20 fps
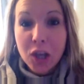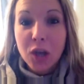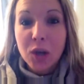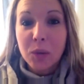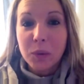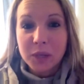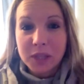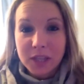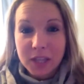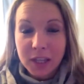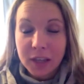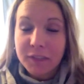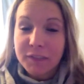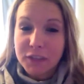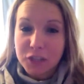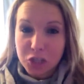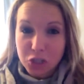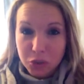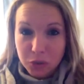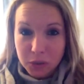We think
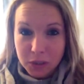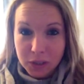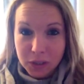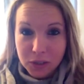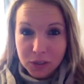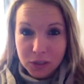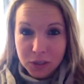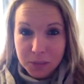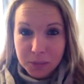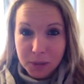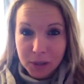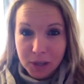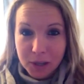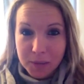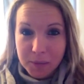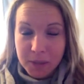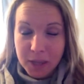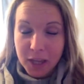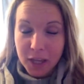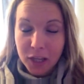eventually you need to become
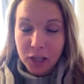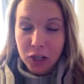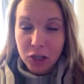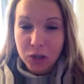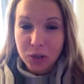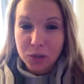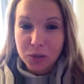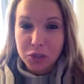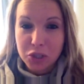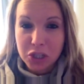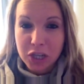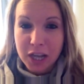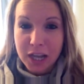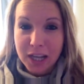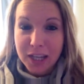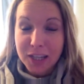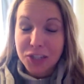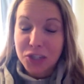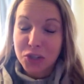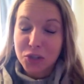the head coach
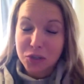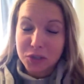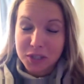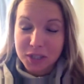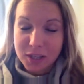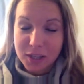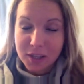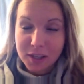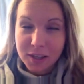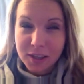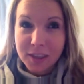at Tulsa.